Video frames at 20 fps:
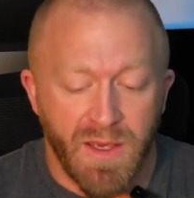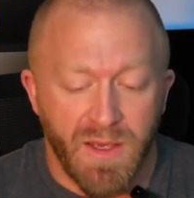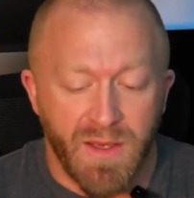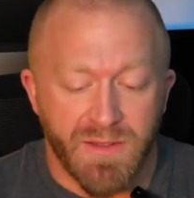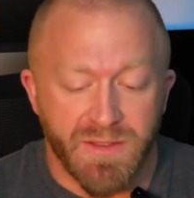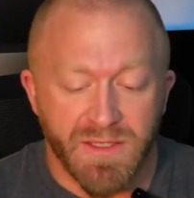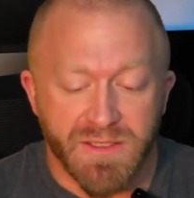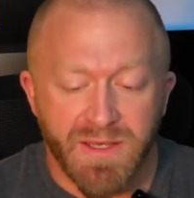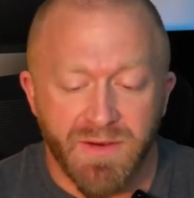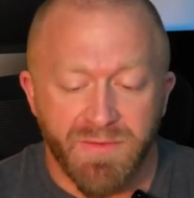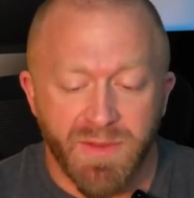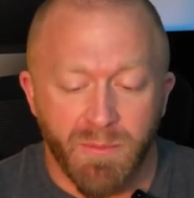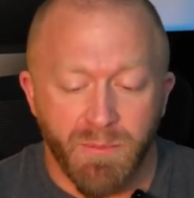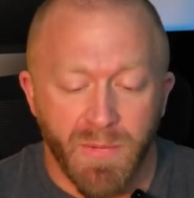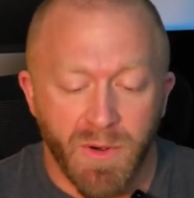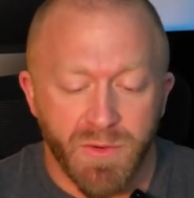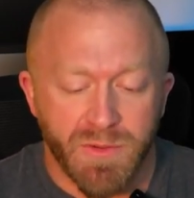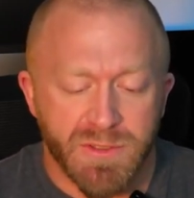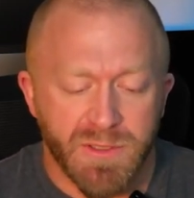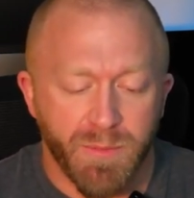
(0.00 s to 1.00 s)
It does have the
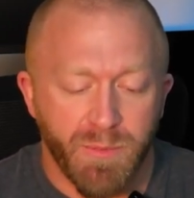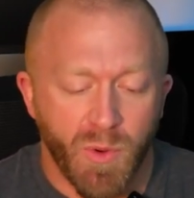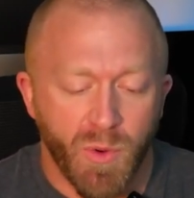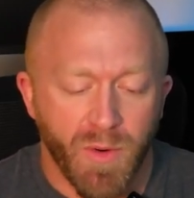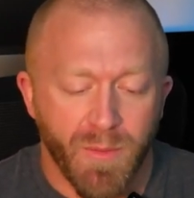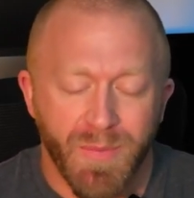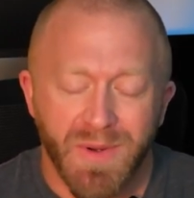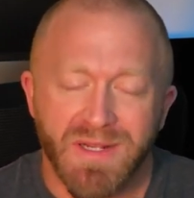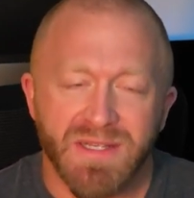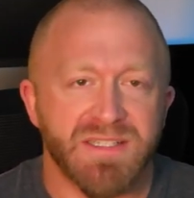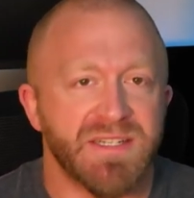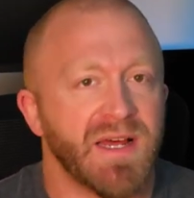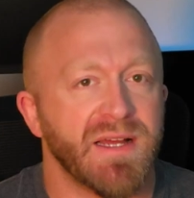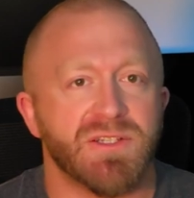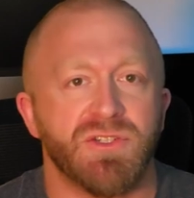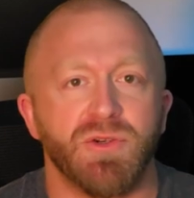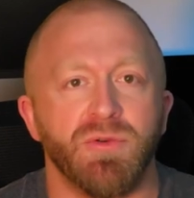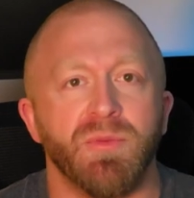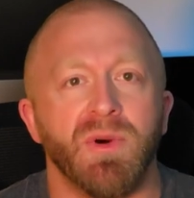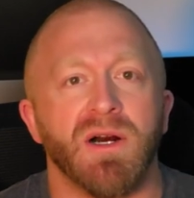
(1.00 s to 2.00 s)
most support, but it's not
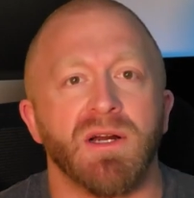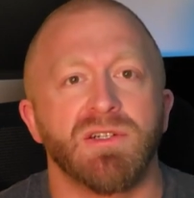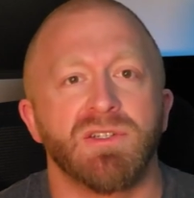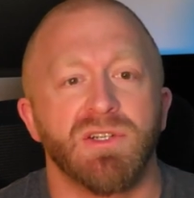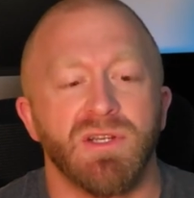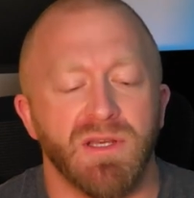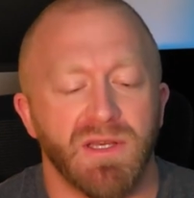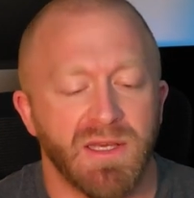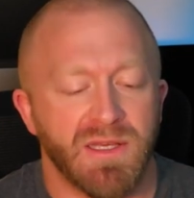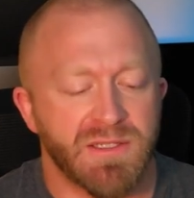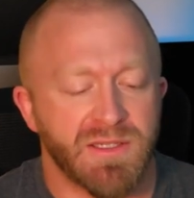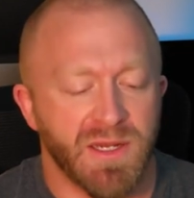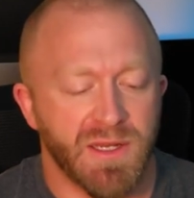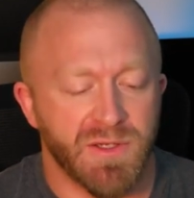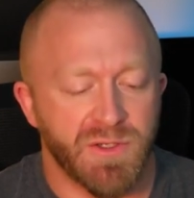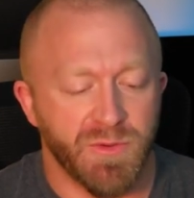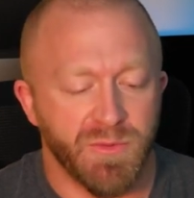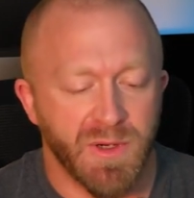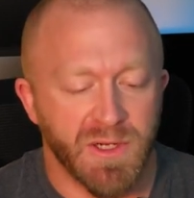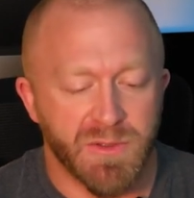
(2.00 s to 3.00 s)
too much. It's not
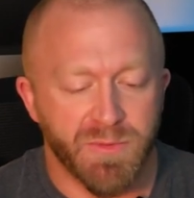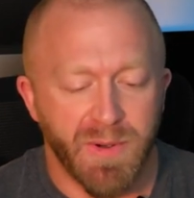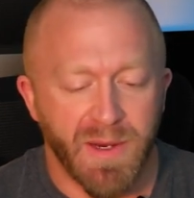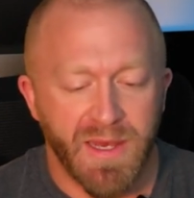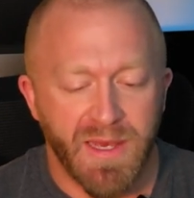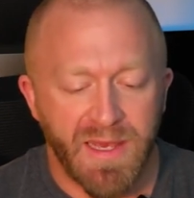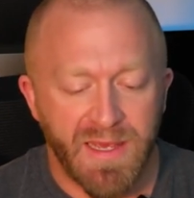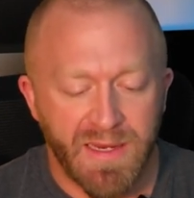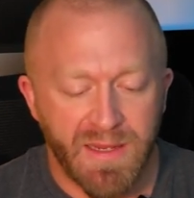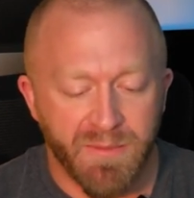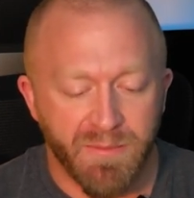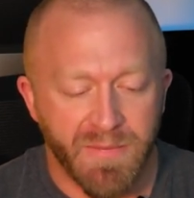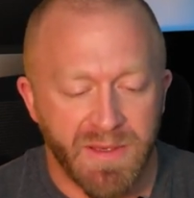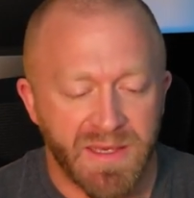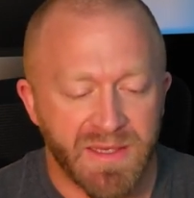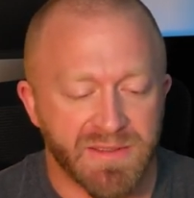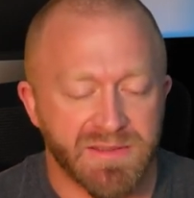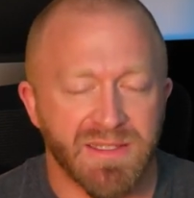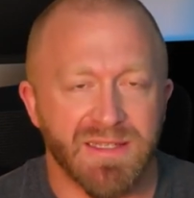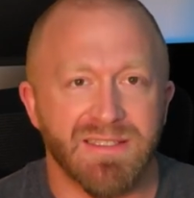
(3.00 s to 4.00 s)
too much by any
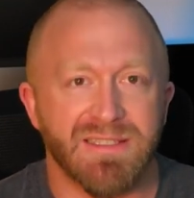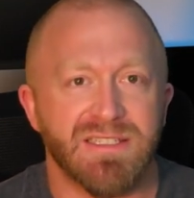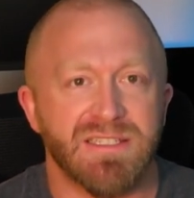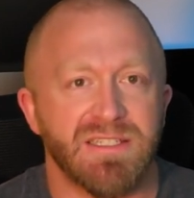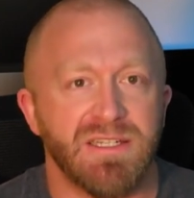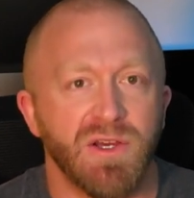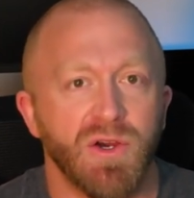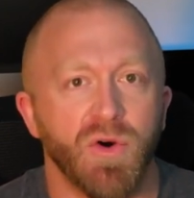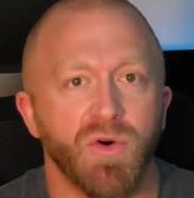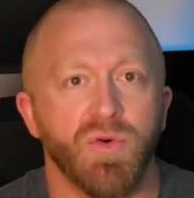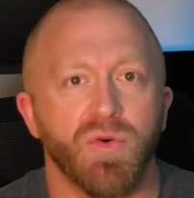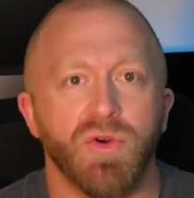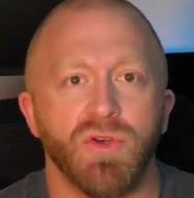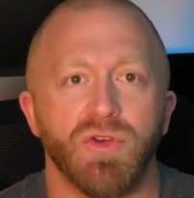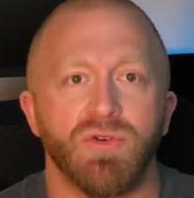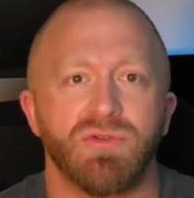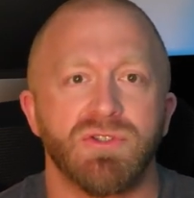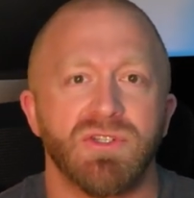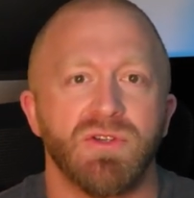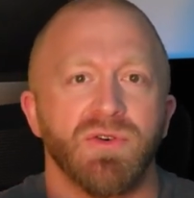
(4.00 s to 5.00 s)
means.
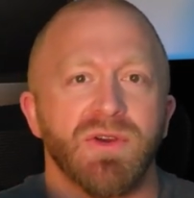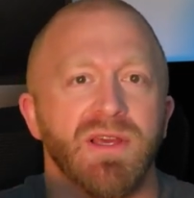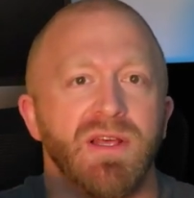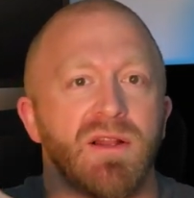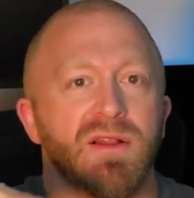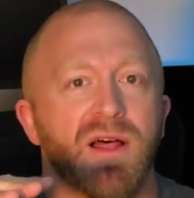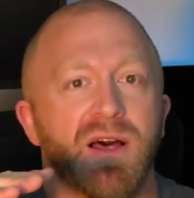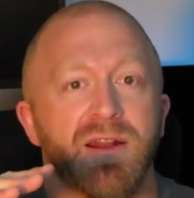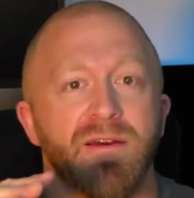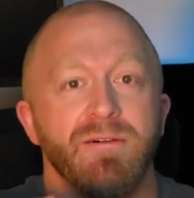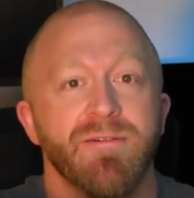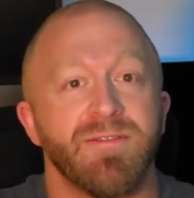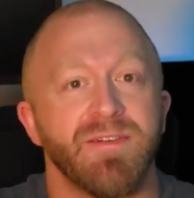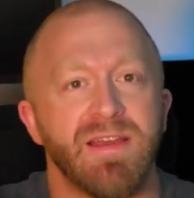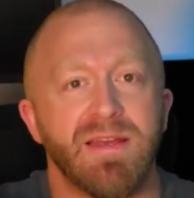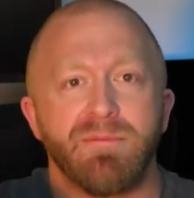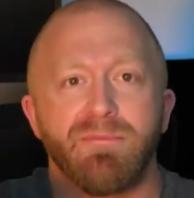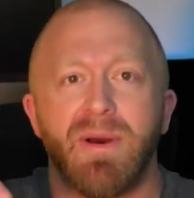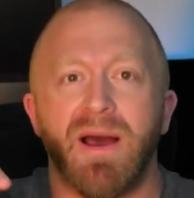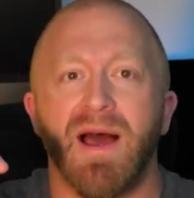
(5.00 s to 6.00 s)
You still get a lot of
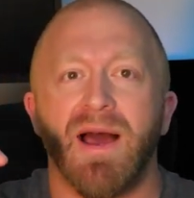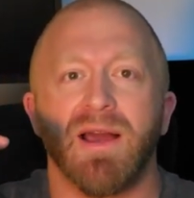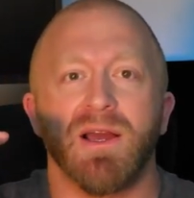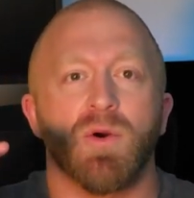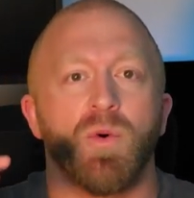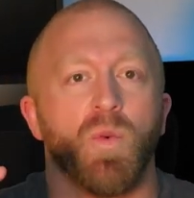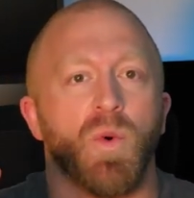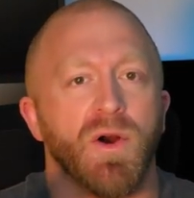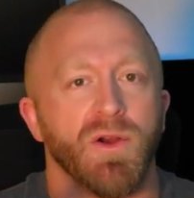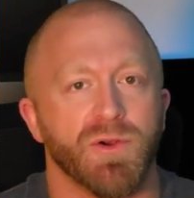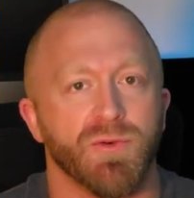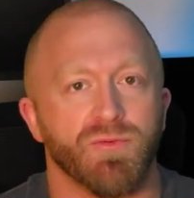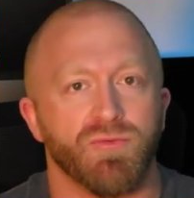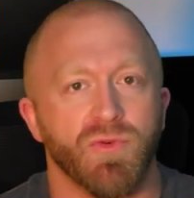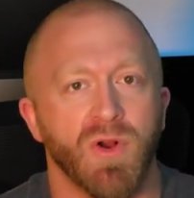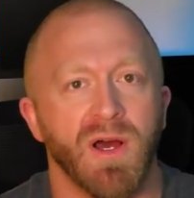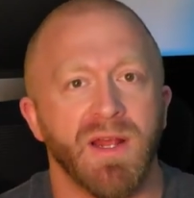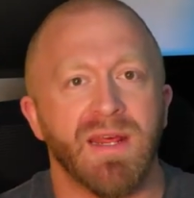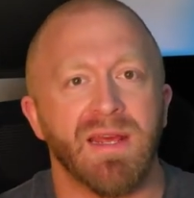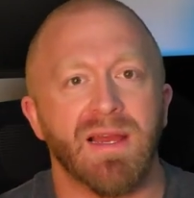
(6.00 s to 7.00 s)
feedback while you're
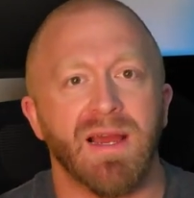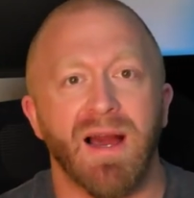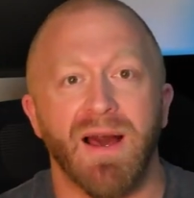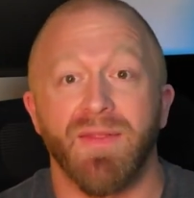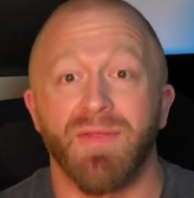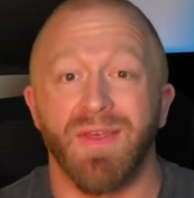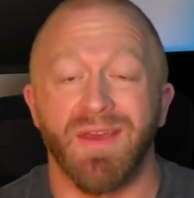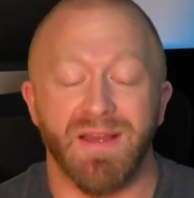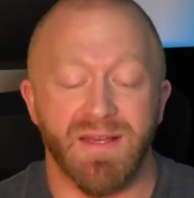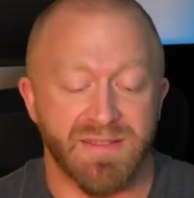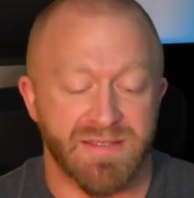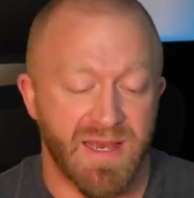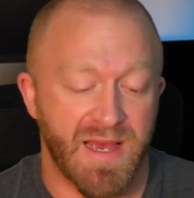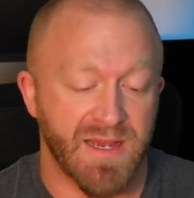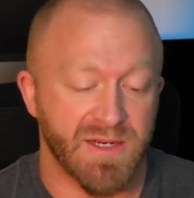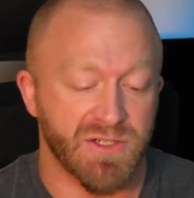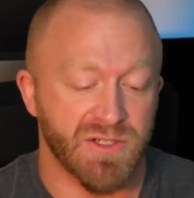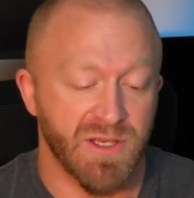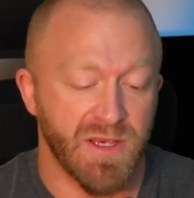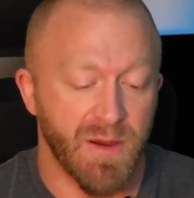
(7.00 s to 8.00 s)
running. I think it's
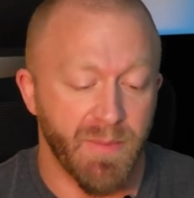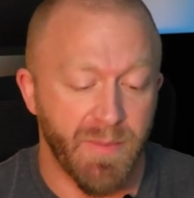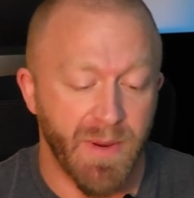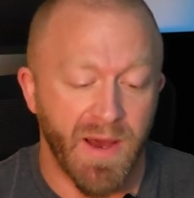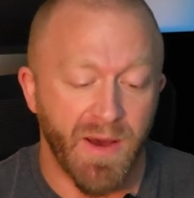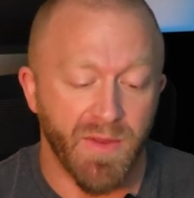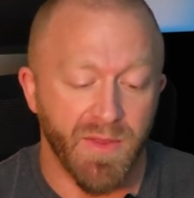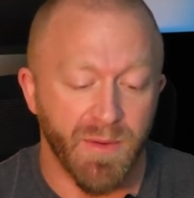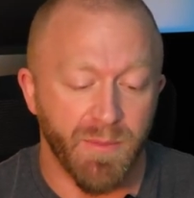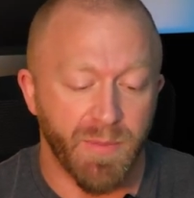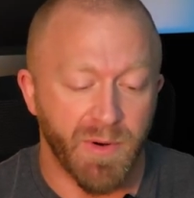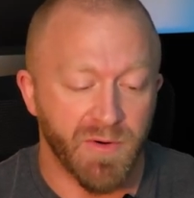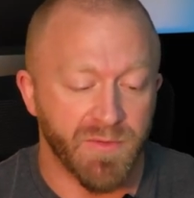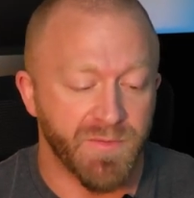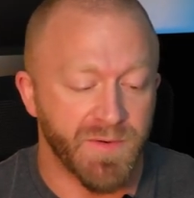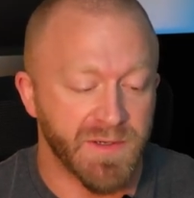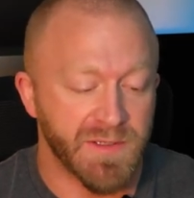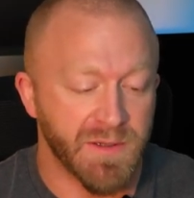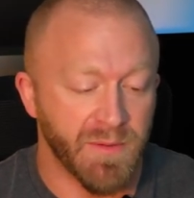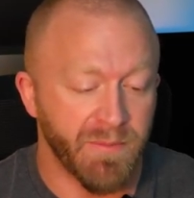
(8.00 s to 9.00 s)
actually about the
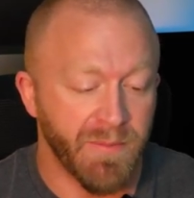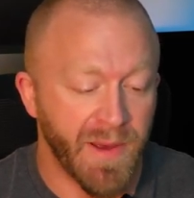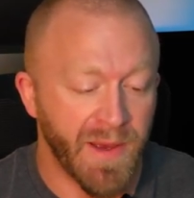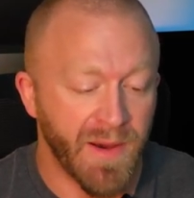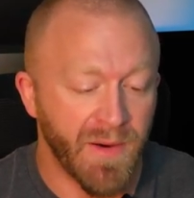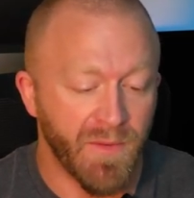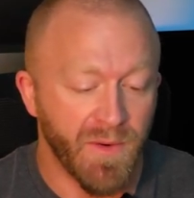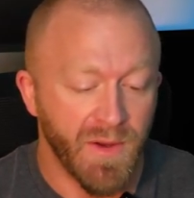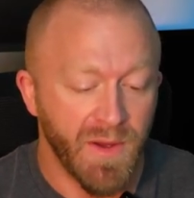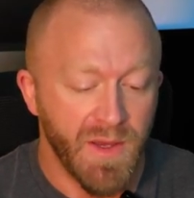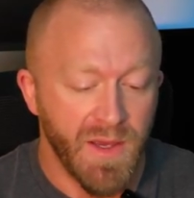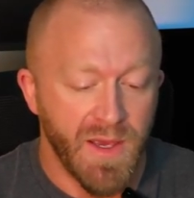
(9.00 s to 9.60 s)
perfect amount.